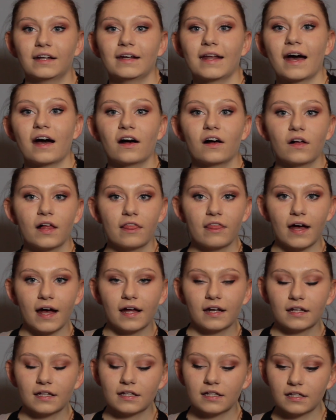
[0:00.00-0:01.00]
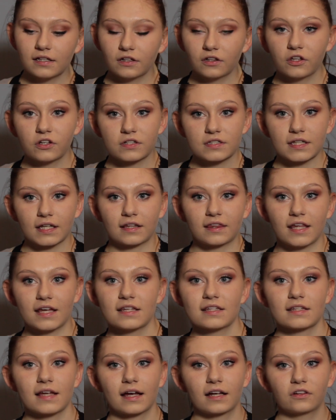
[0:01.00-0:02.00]
Now that it looks like
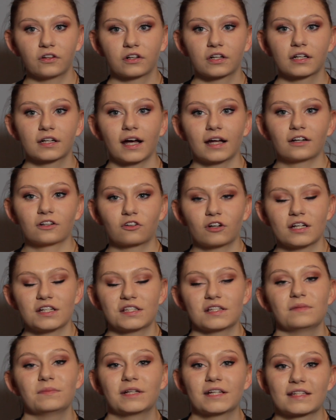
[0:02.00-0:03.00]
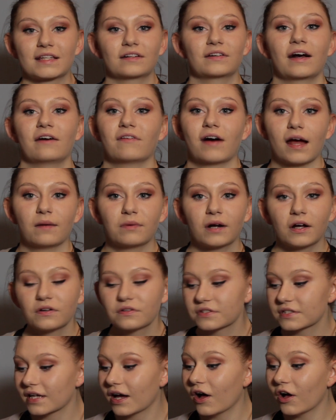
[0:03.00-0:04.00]
this, I look kind of crazy because I don't have
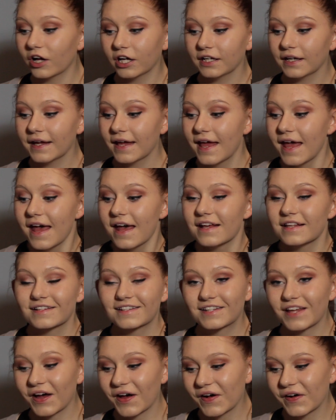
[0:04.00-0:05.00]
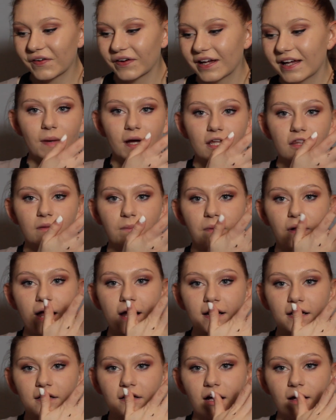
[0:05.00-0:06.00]
eyebrows on. So, mind the
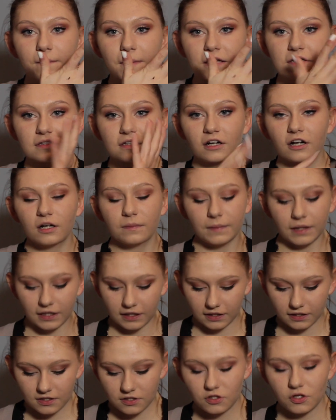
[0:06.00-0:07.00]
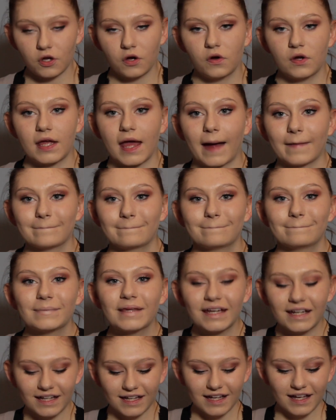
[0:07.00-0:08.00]
black, I got mascara in my hand, so yeah.
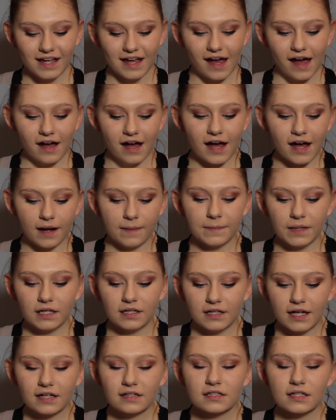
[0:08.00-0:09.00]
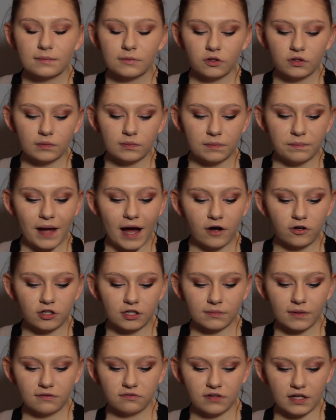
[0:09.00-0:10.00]
Next I'm going to be
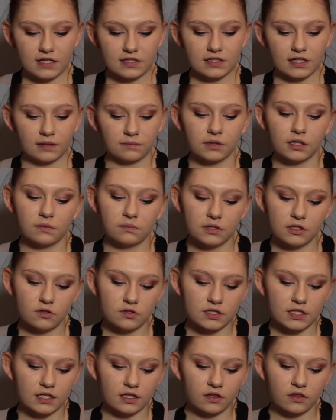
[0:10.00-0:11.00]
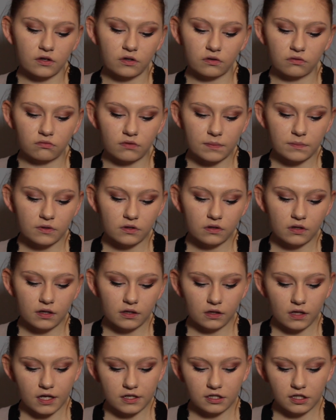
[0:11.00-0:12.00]
powdering my face, and I'm going to be using the
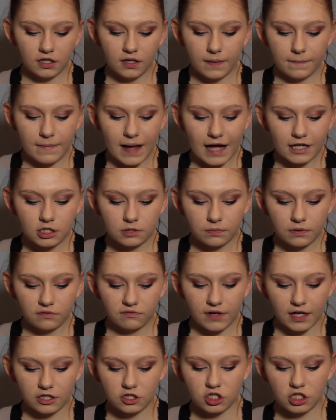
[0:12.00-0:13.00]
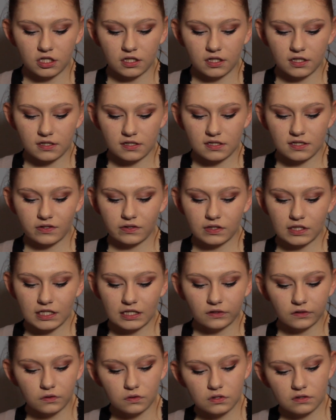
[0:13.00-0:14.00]
Rimmel London Match Perfection
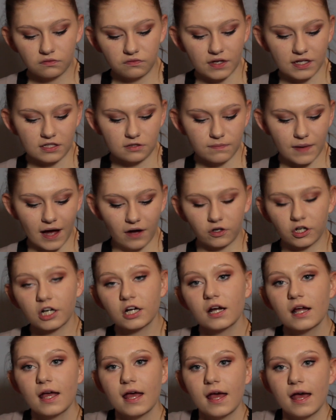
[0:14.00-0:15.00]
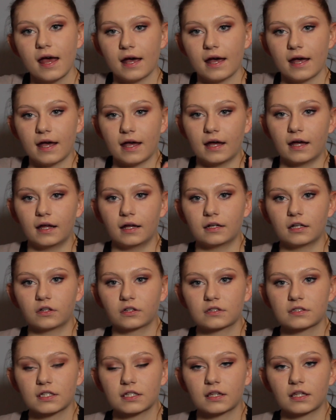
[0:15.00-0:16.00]
Silky Loose Face Powder. And it
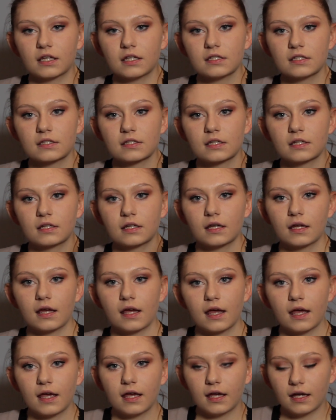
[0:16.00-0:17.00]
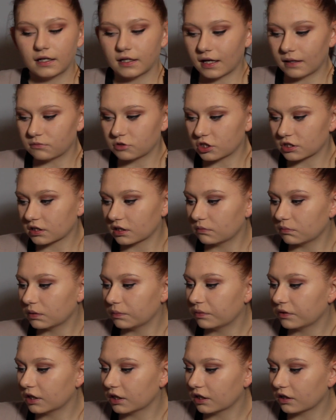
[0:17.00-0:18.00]
looks like this. And I'm just going to
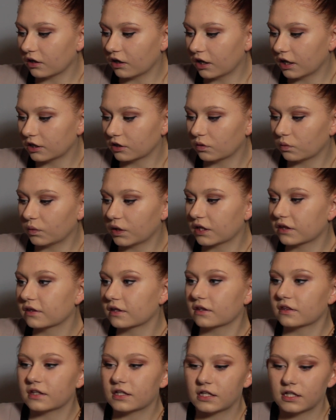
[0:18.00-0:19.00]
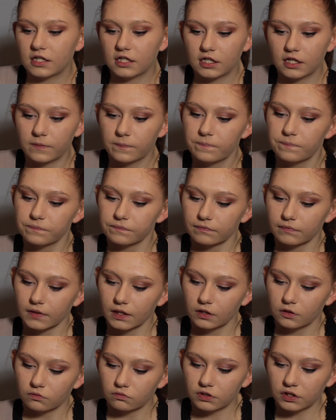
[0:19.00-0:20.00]
be putting it on with the
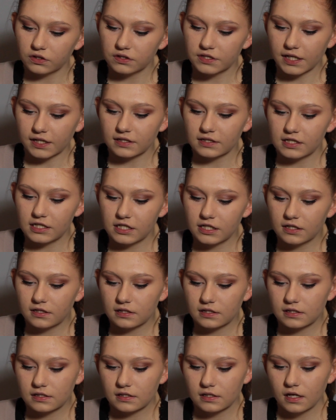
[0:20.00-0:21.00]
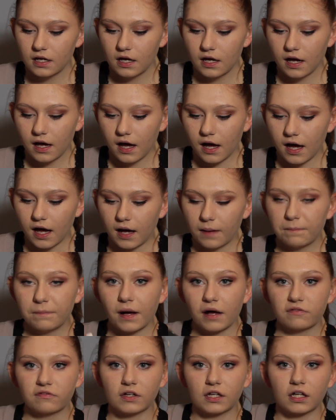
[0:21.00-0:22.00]
Real Techniques
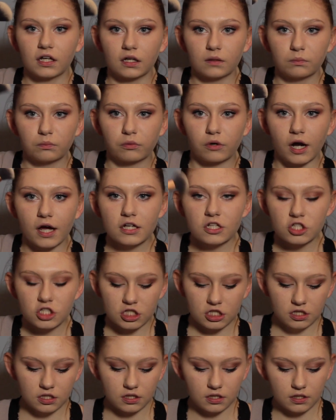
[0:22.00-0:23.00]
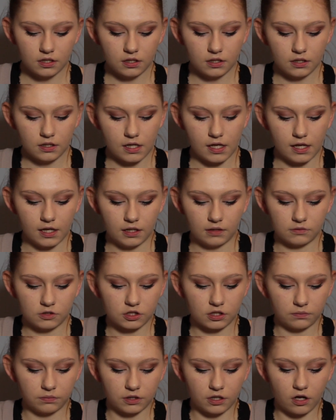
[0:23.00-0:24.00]
buffing brush. And I'm
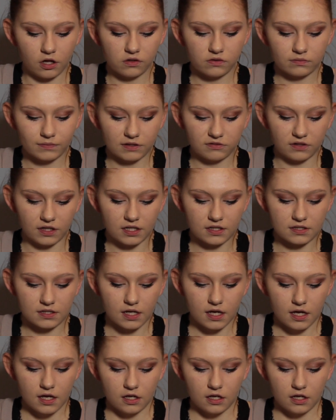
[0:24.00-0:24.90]
just going to put it all over my face.